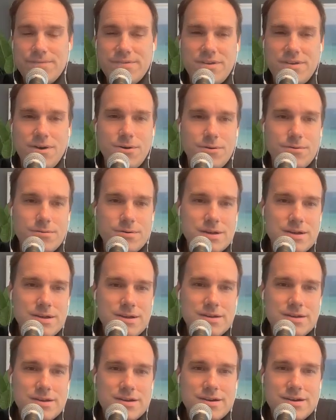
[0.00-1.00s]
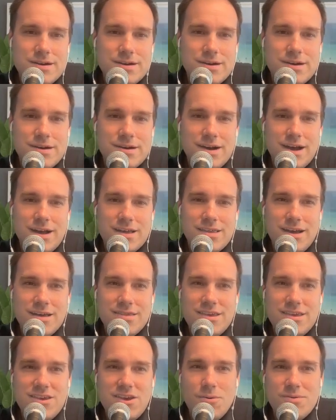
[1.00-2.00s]
So I
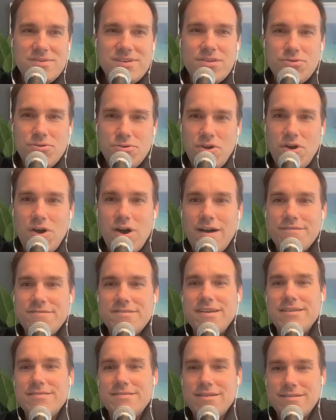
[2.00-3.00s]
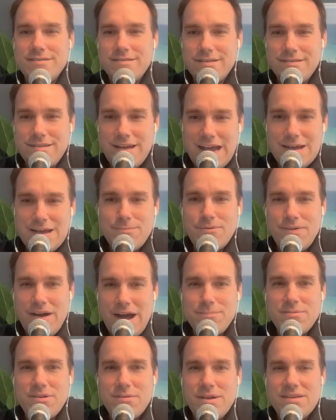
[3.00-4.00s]
think you always get through the off season. It's a time of
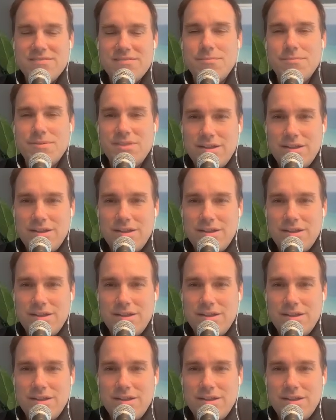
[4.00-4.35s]
optimism.